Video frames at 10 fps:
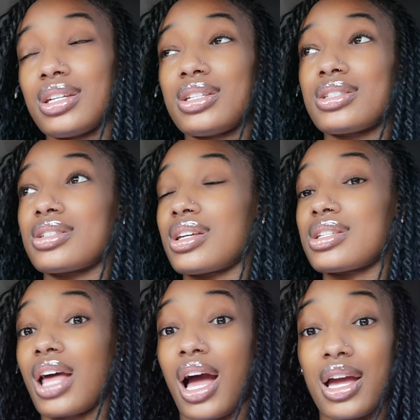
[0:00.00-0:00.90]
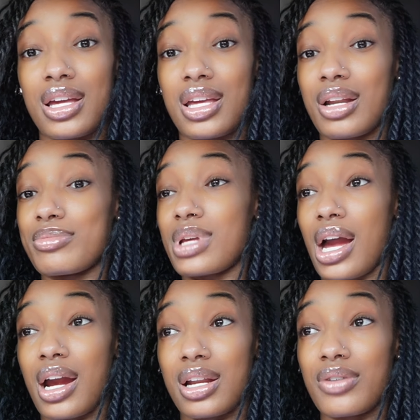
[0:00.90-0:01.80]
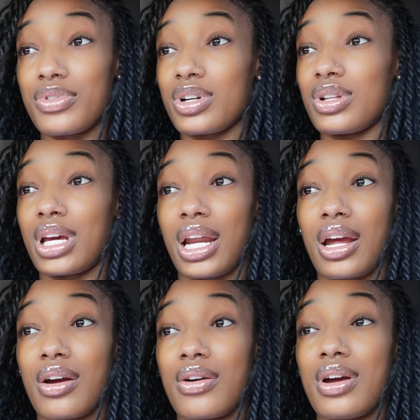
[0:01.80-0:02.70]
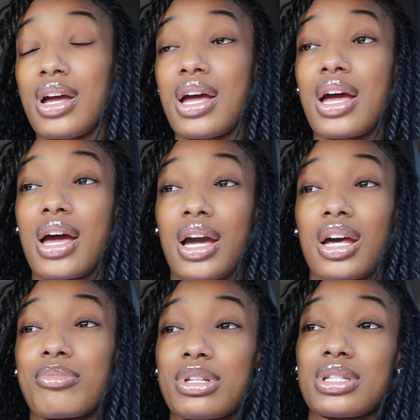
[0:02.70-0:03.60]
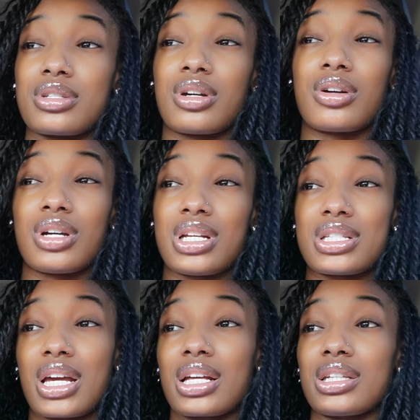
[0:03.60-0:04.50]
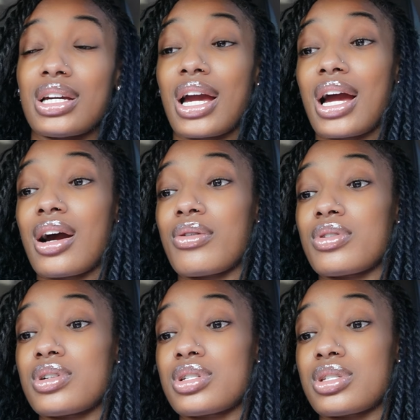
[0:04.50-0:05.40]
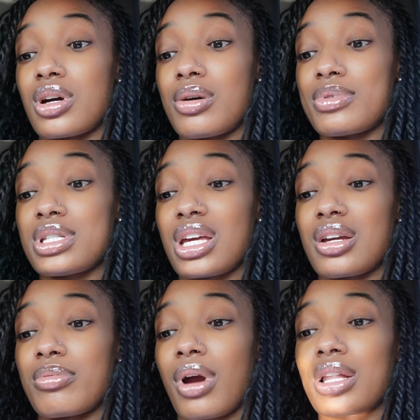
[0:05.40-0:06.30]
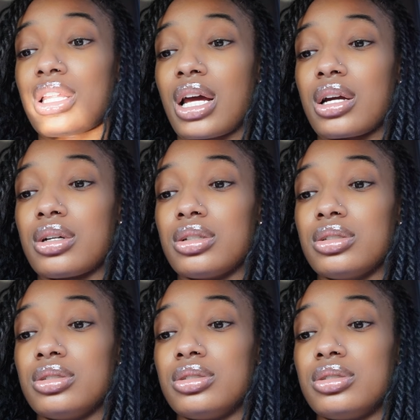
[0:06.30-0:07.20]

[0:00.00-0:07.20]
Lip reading: it's hot and I'm tired and I'm gonna go lay down. I gotta meet this girl in exactly an hour, so I'm gonna take probably like a